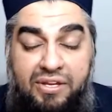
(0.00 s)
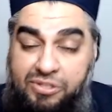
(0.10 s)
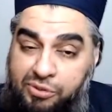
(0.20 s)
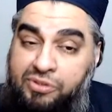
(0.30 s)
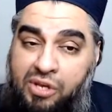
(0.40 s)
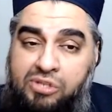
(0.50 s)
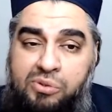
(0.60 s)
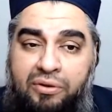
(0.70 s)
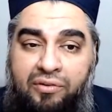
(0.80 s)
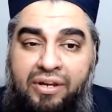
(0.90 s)
So it's
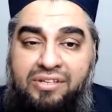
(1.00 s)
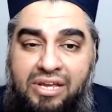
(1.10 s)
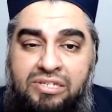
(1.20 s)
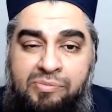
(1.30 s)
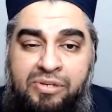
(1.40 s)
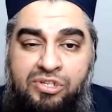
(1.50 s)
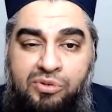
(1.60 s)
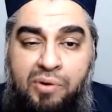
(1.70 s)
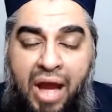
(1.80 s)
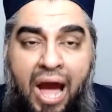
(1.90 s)
also a great testament
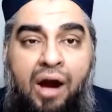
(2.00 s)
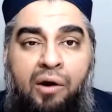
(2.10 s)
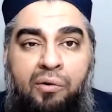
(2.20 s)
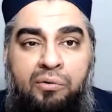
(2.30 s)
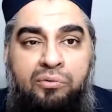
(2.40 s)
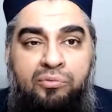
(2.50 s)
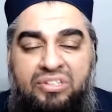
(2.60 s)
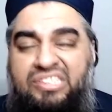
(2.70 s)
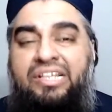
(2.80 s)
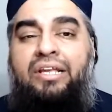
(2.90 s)
to how
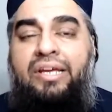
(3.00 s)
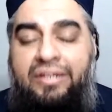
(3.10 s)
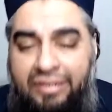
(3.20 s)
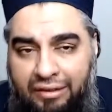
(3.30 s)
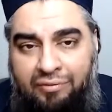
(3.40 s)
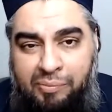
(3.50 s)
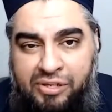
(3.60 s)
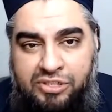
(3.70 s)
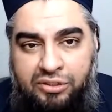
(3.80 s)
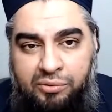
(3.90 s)
resilient of a
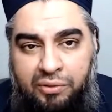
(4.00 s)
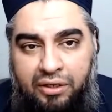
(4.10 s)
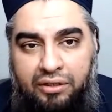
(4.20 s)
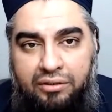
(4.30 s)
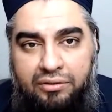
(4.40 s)
person you are,